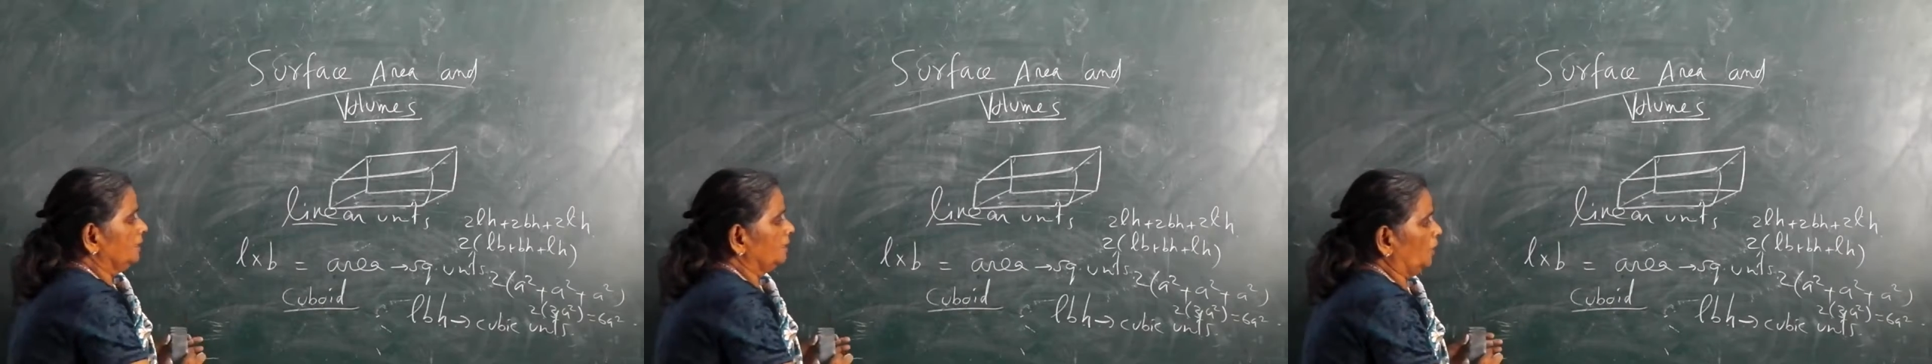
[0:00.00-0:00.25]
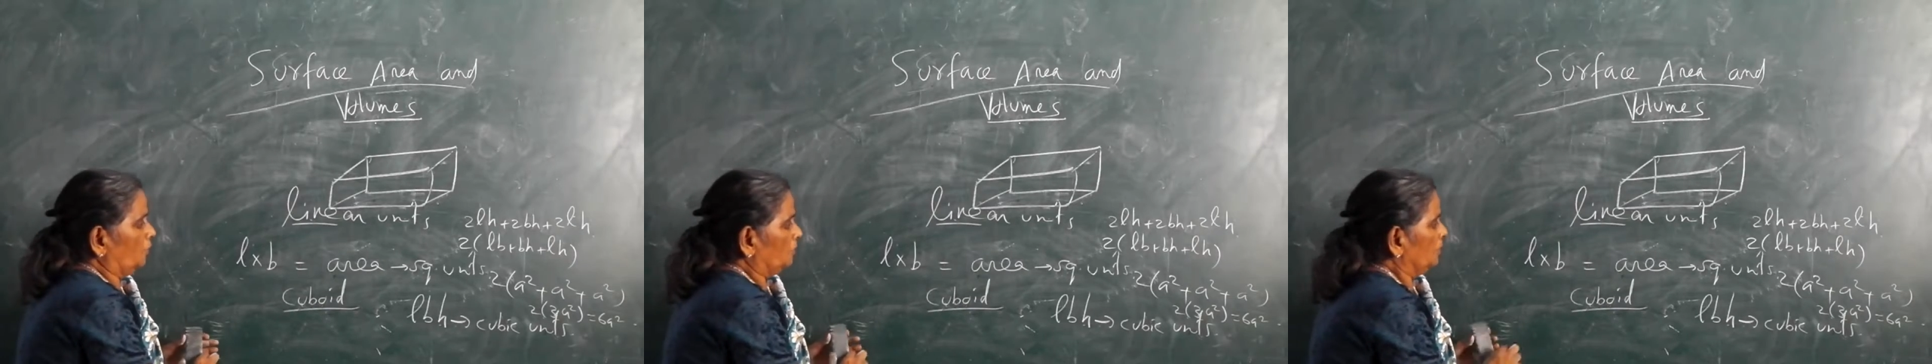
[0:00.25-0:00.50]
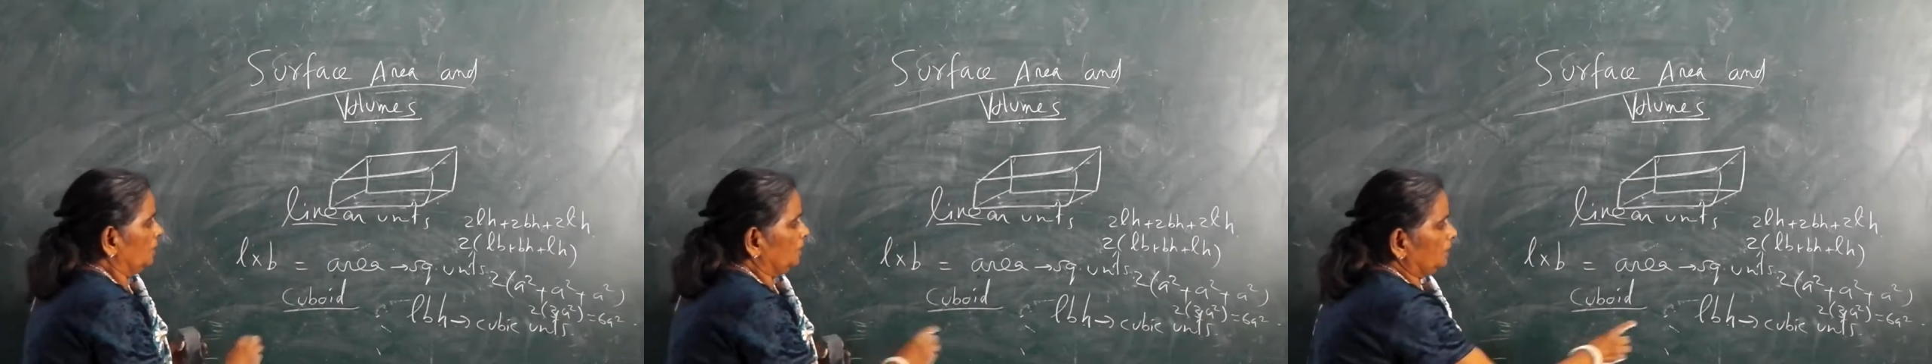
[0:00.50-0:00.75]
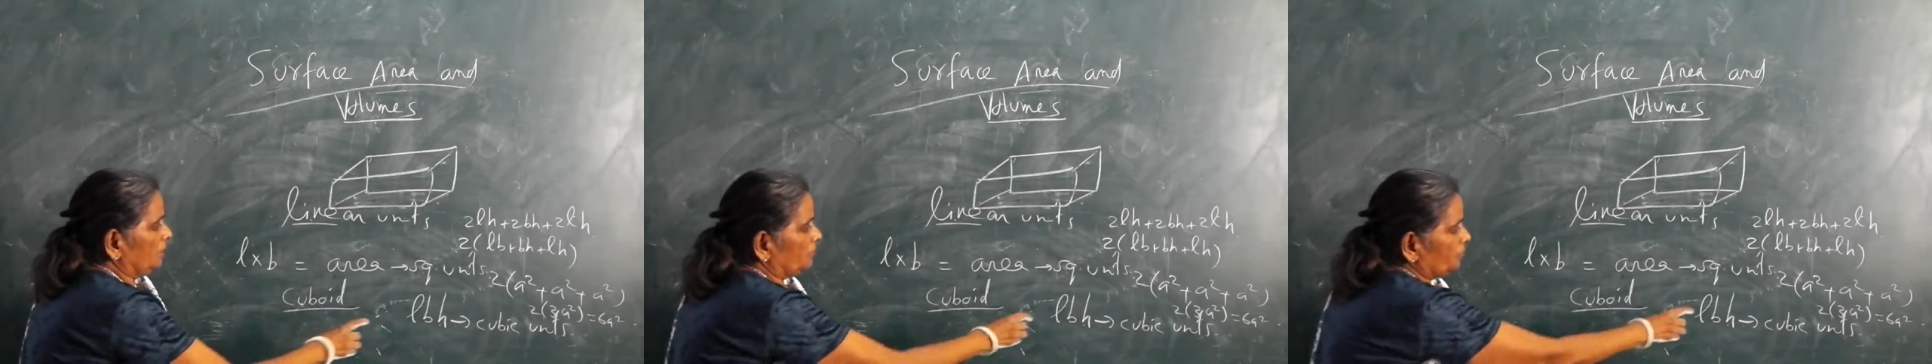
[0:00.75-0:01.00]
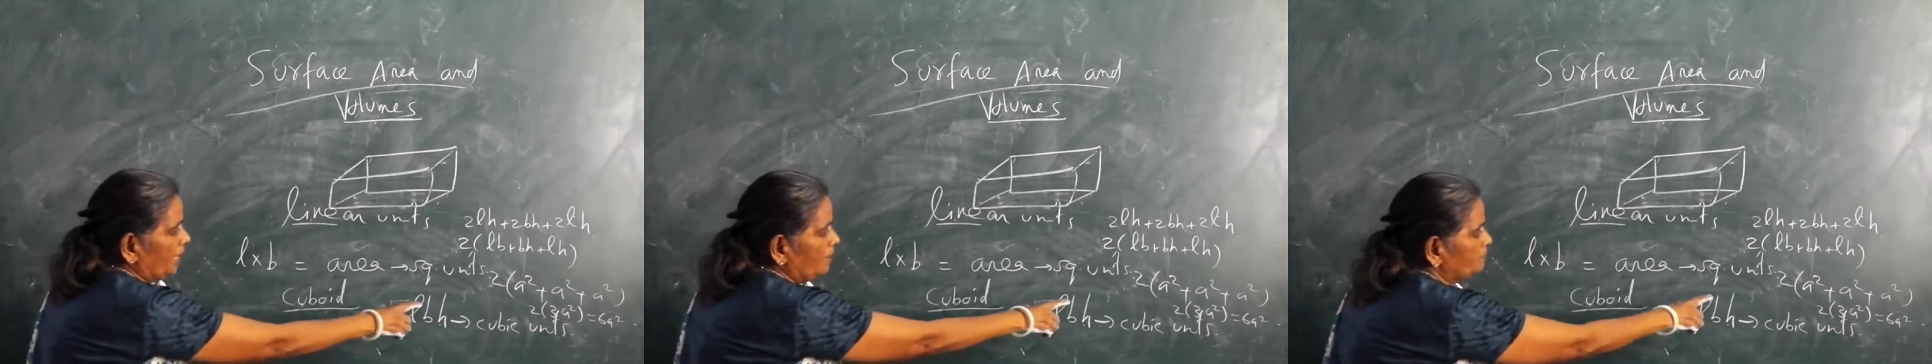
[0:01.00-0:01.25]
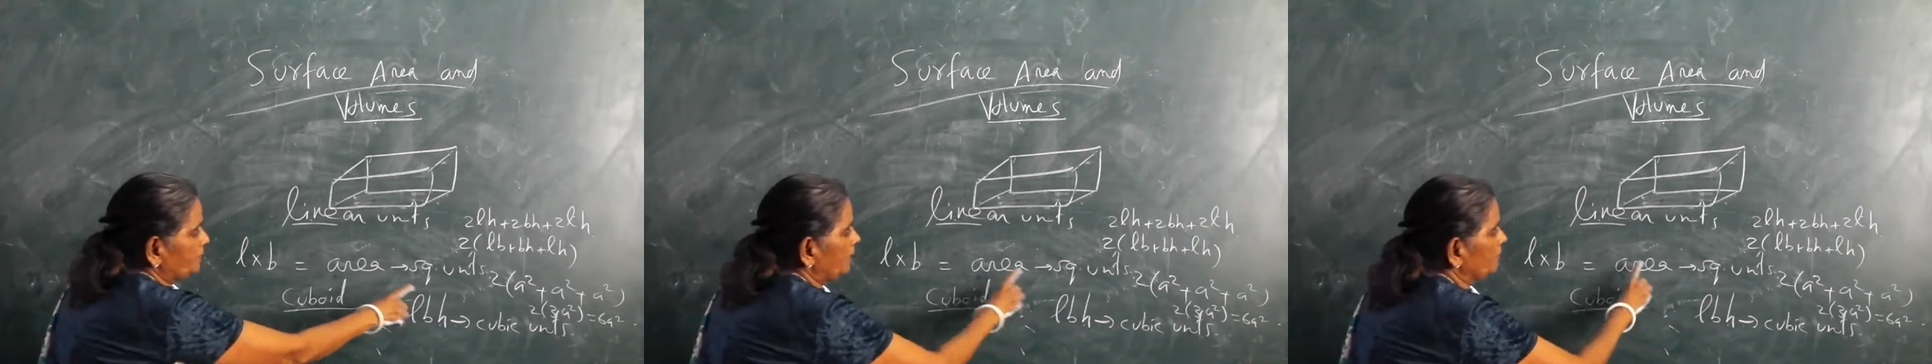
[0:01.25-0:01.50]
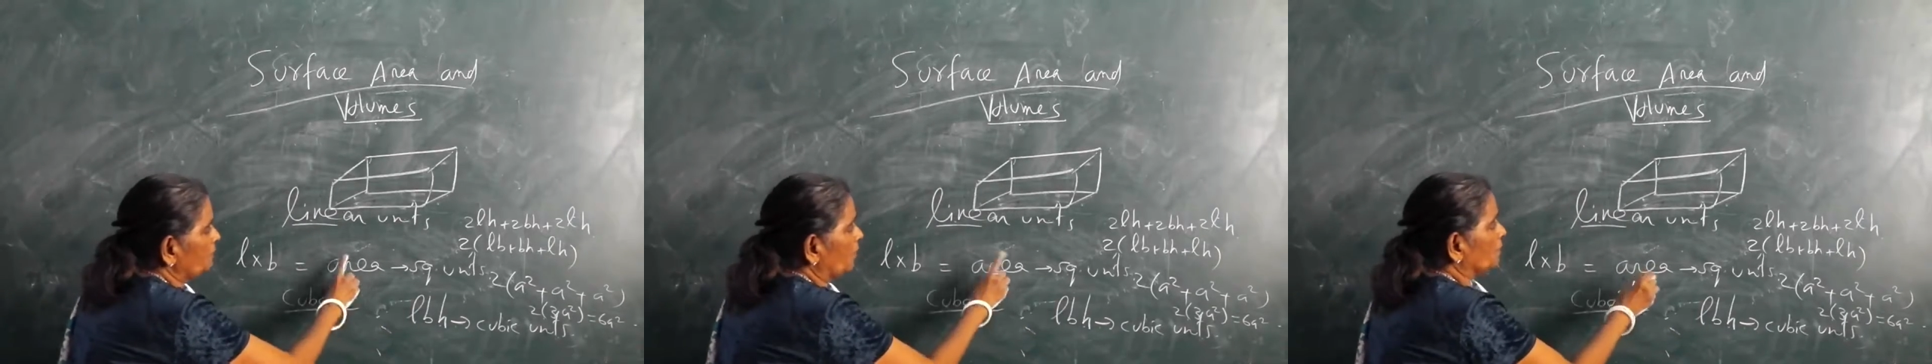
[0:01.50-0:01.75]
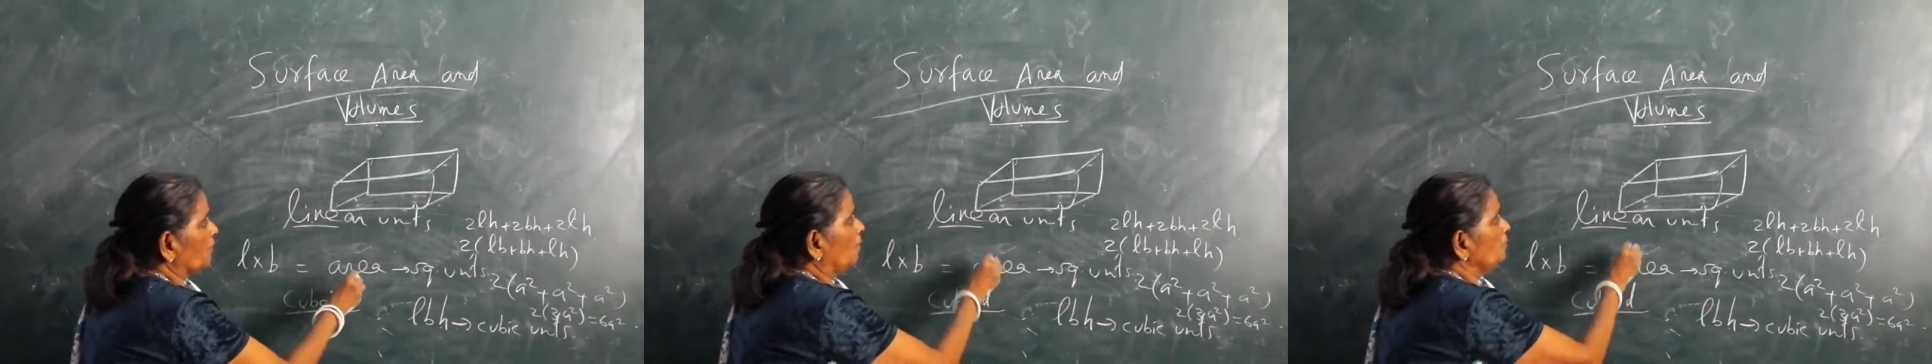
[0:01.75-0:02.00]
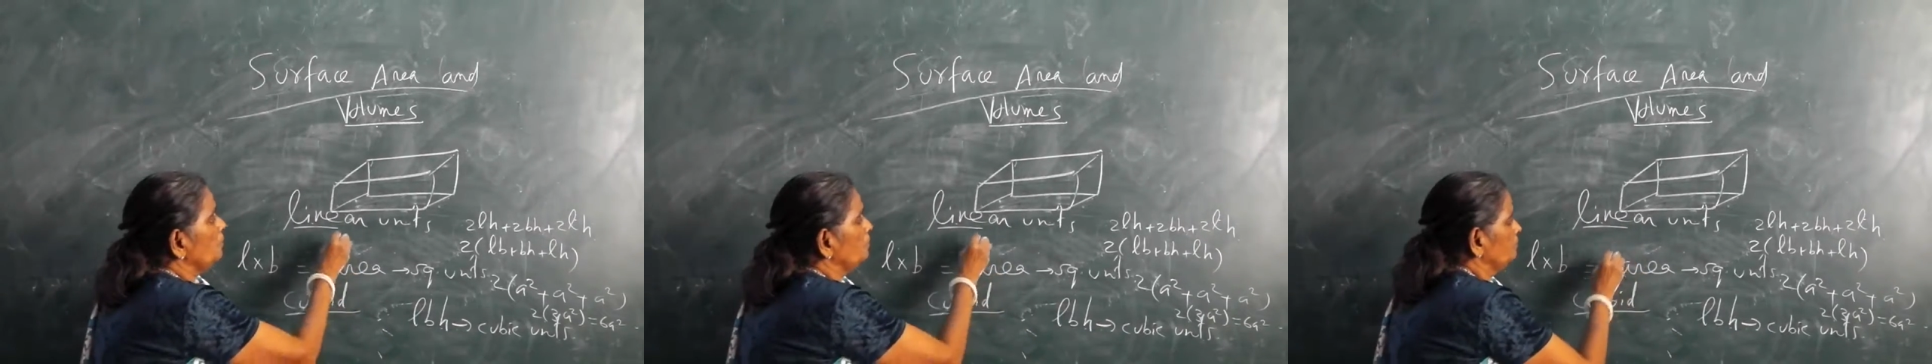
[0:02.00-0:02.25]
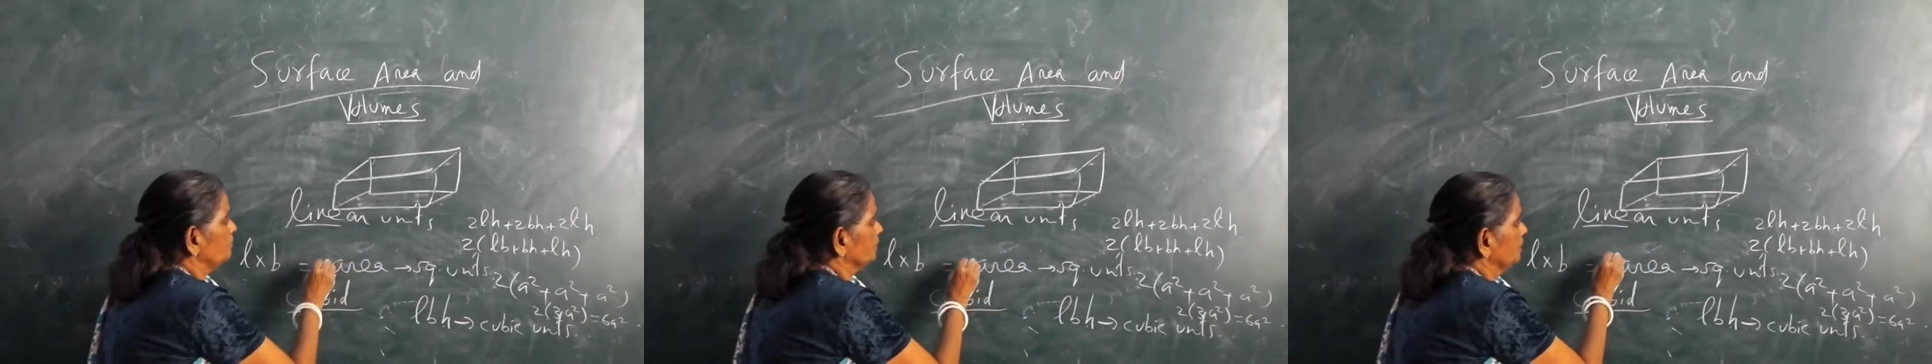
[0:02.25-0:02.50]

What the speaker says: Now, same thing for volume,